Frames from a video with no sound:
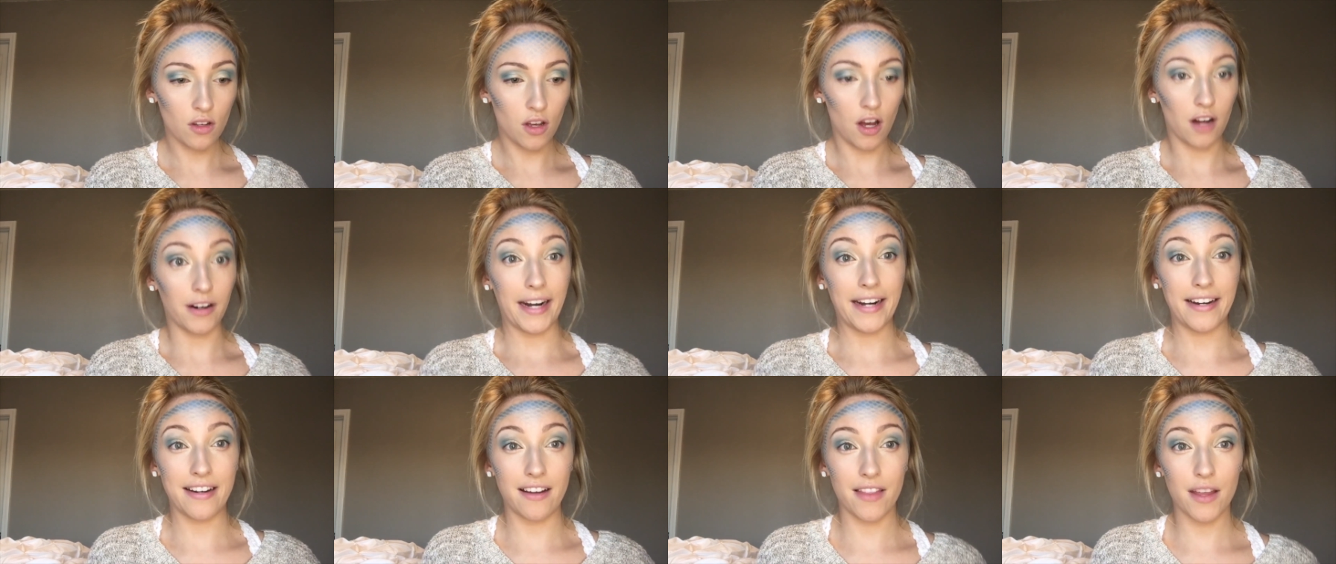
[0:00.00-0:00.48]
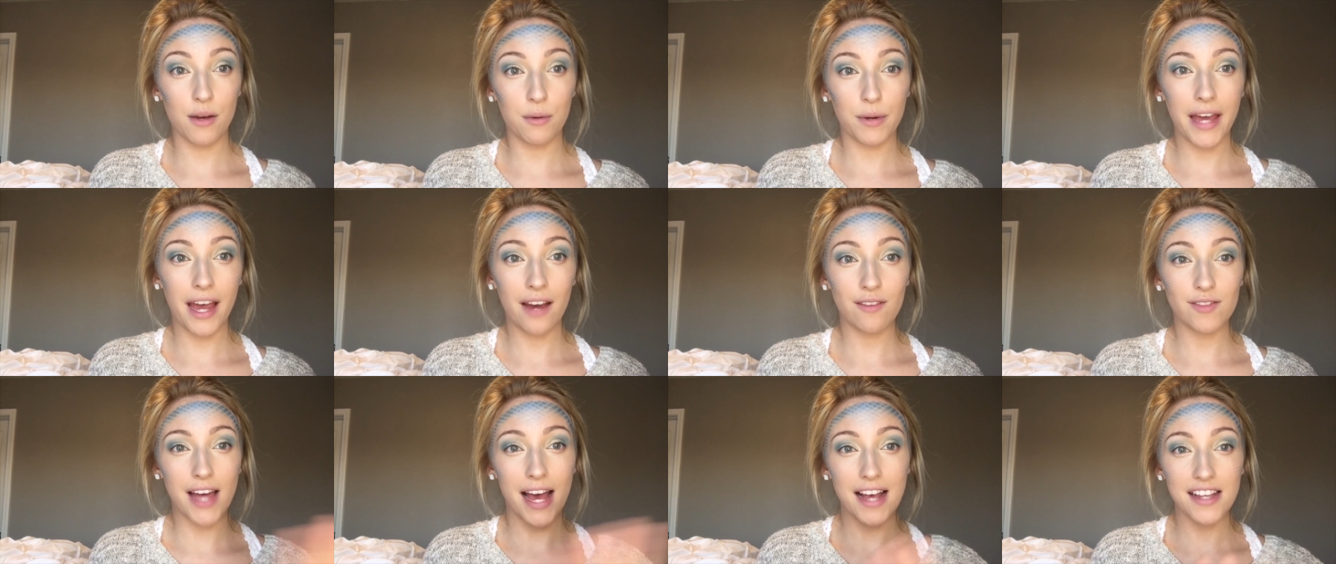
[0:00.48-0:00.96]
Alright, now that we
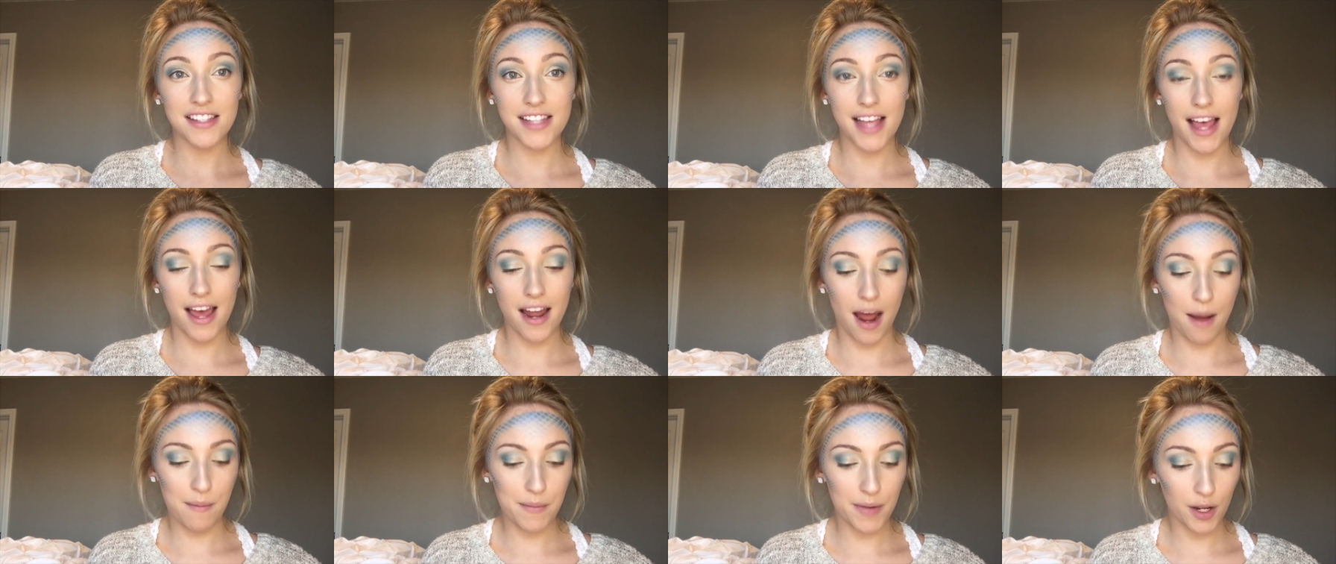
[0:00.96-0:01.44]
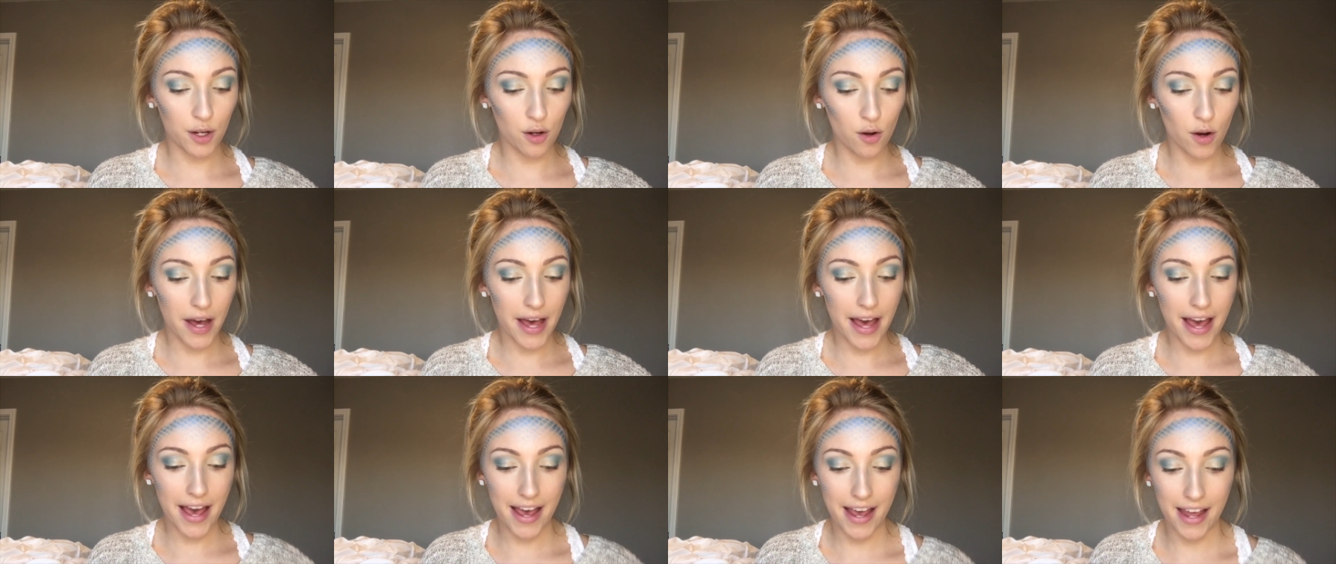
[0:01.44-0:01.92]
have that set, I'm going to go
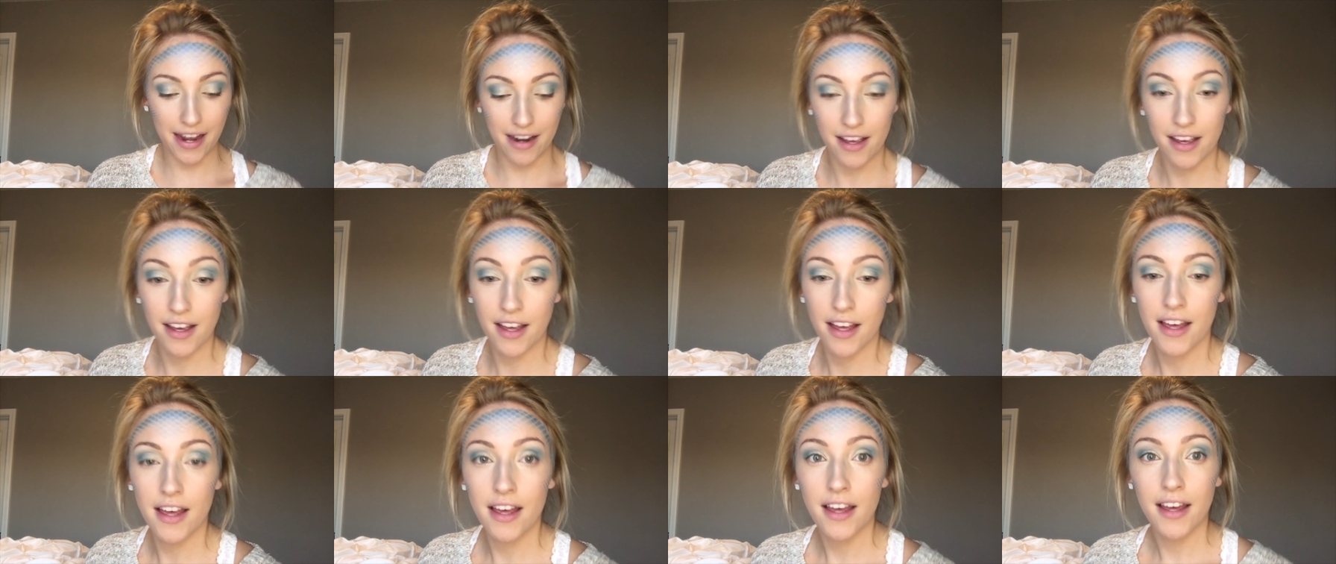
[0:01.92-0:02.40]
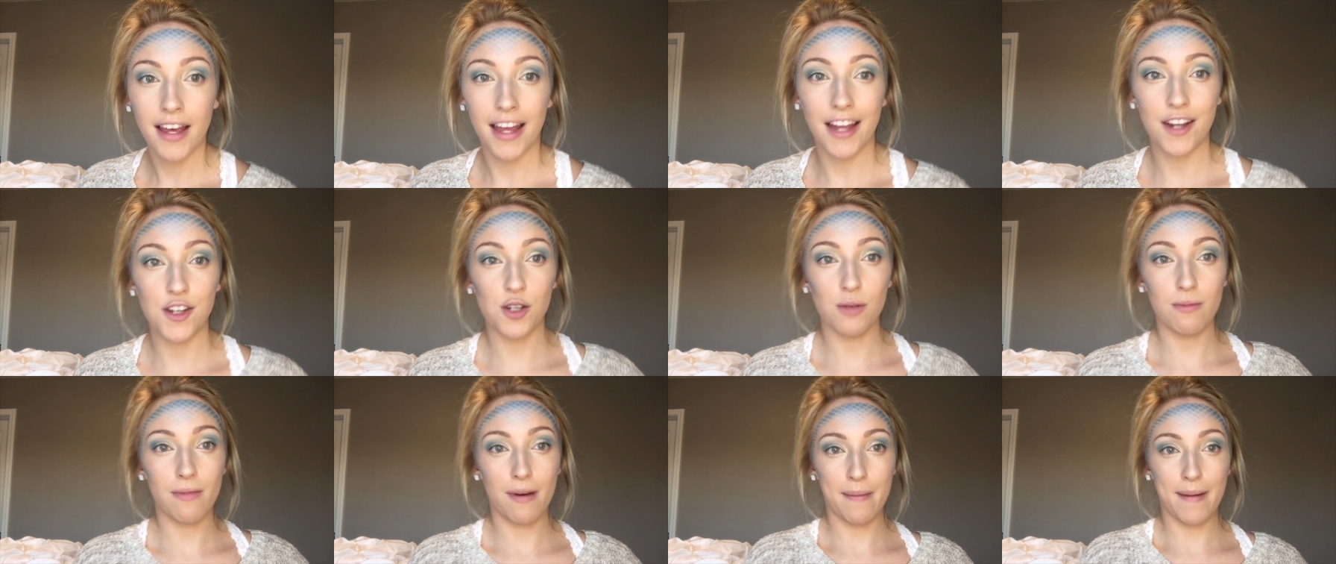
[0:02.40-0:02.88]
ahead
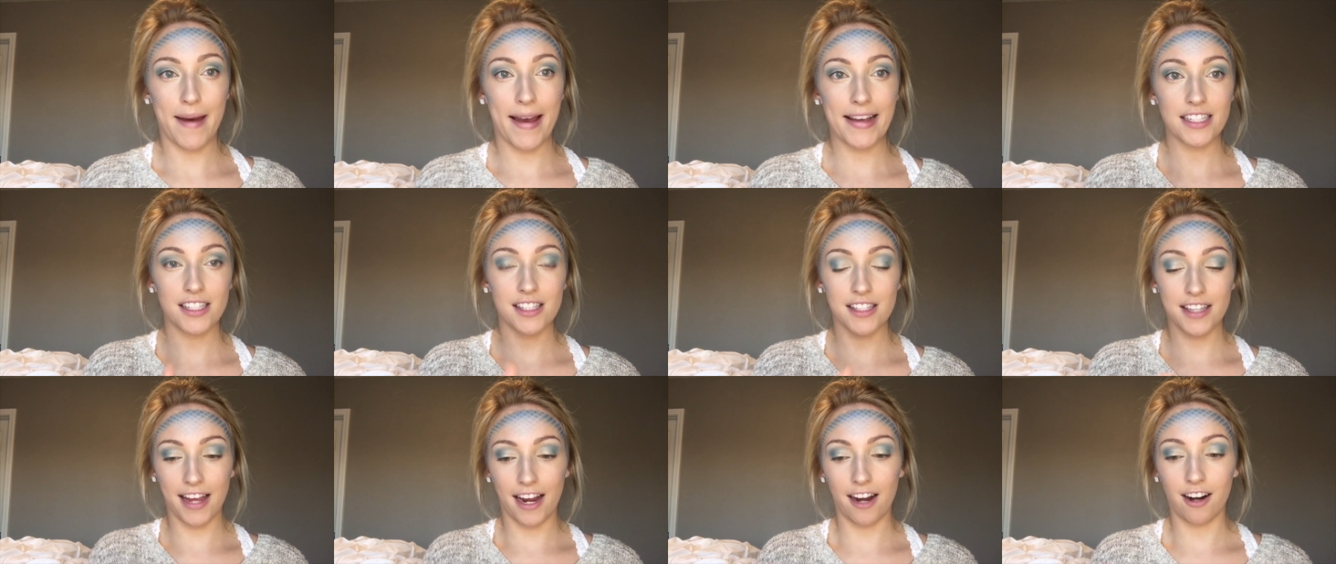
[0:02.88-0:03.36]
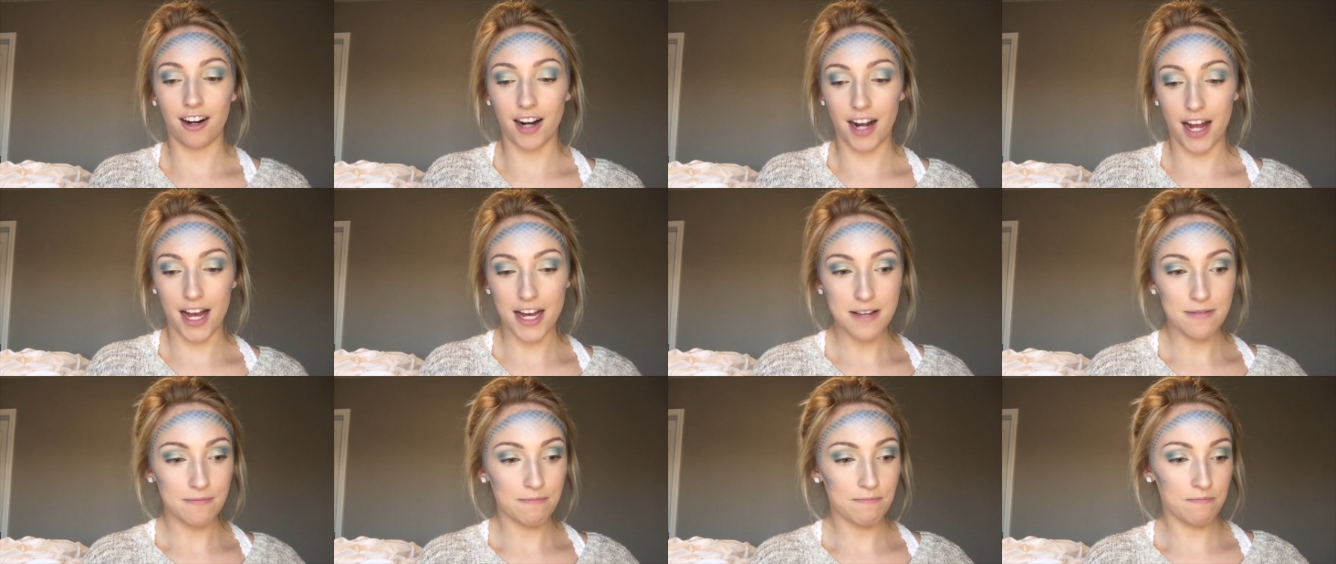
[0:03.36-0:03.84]
and do my
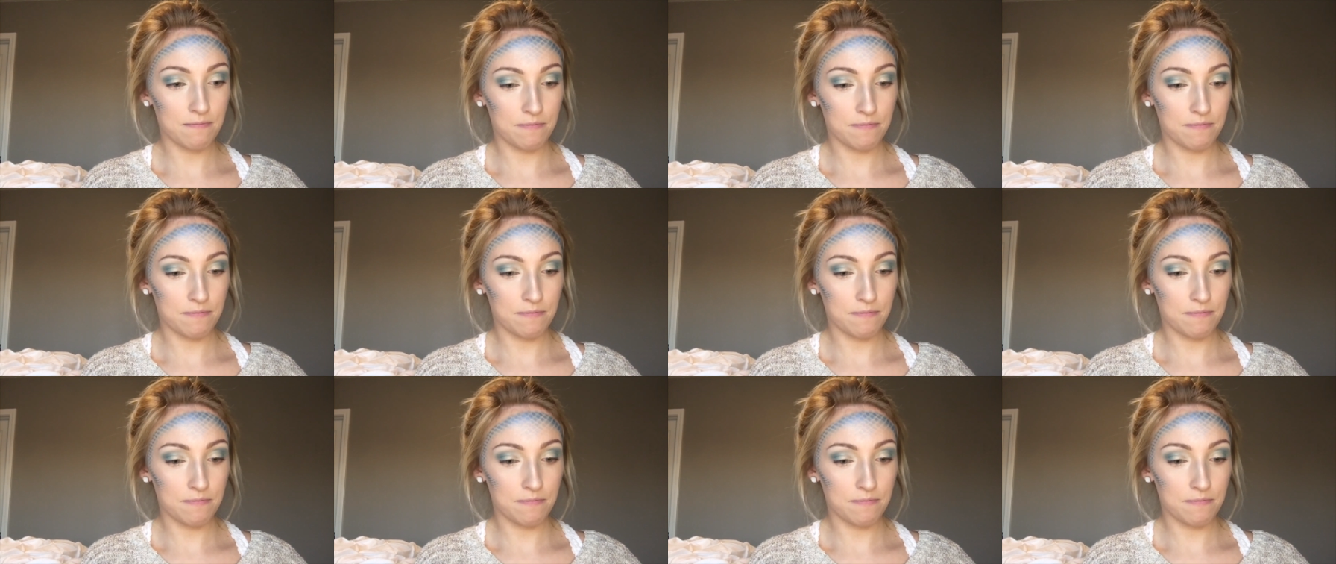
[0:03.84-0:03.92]
mascara.